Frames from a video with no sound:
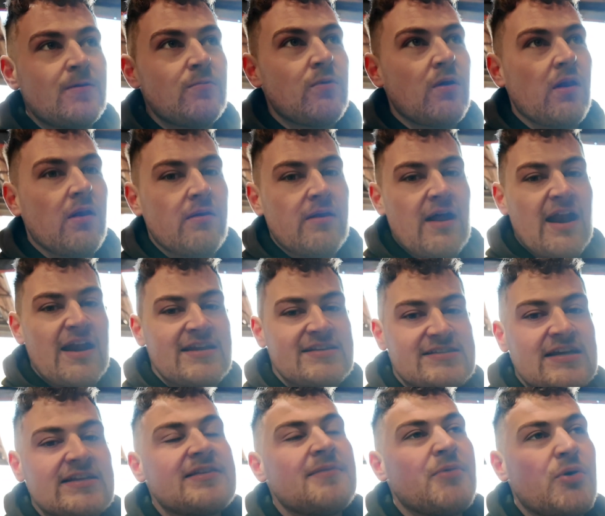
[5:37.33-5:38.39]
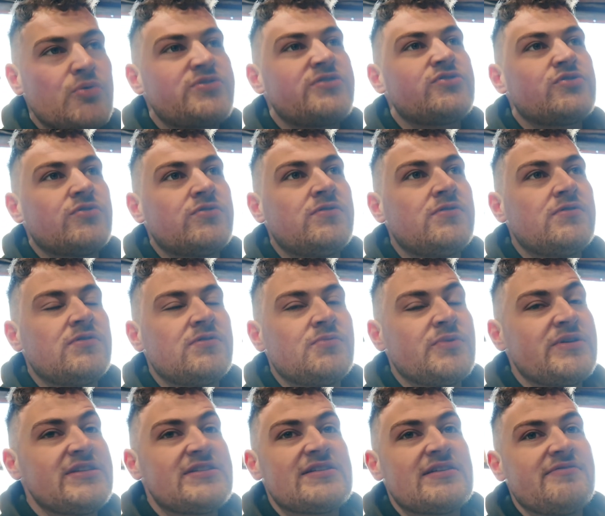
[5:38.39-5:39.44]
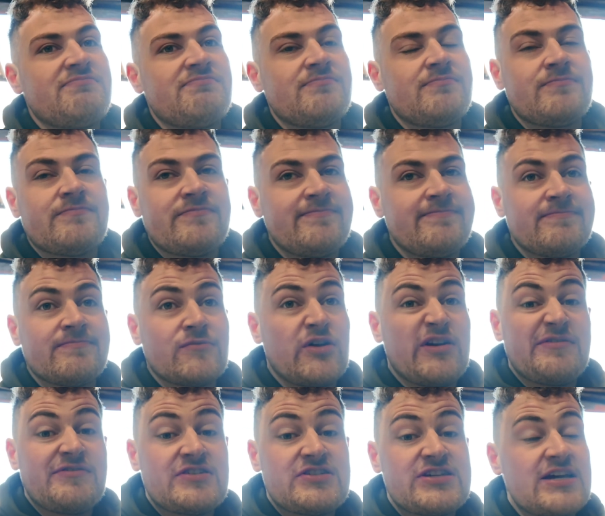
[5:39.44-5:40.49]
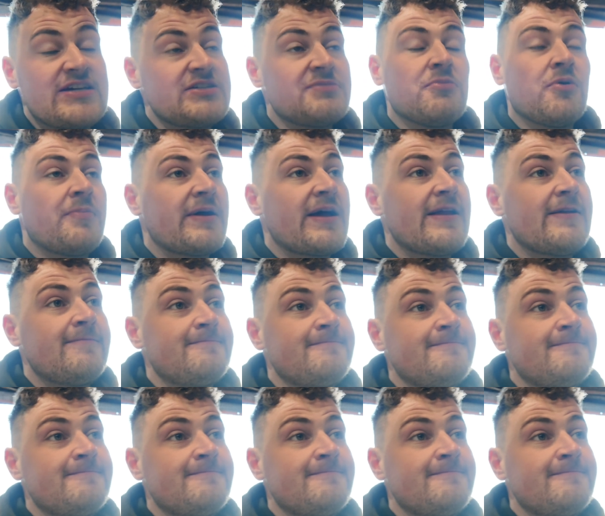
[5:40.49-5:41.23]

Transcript: Well, I need to get the motors on. We'll have to chase them up again.